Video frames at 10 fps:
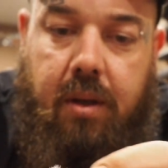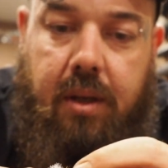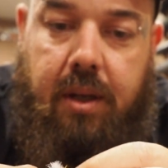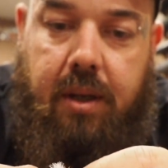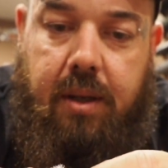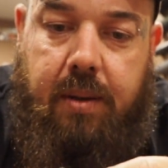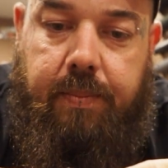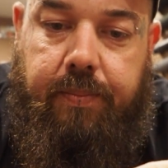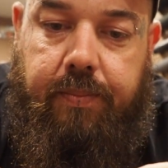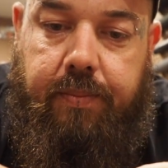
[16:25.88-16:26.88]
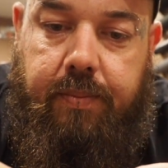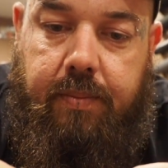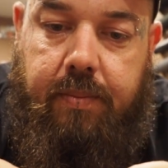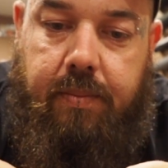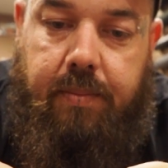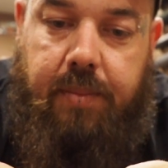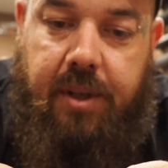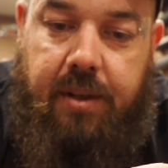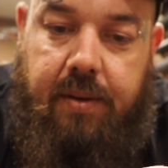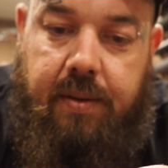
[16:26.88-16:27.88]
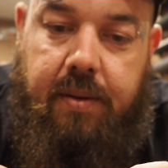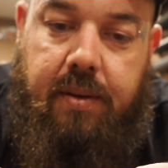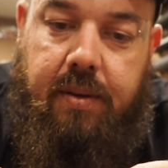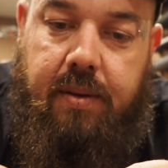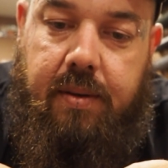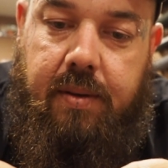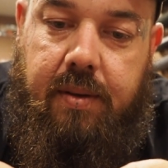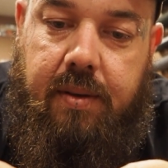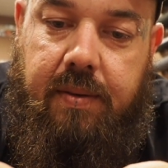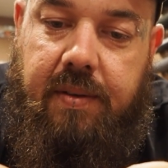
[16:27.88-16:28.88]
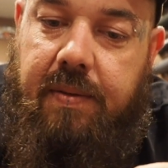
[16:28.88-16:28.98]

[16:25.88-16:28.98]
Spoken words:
But if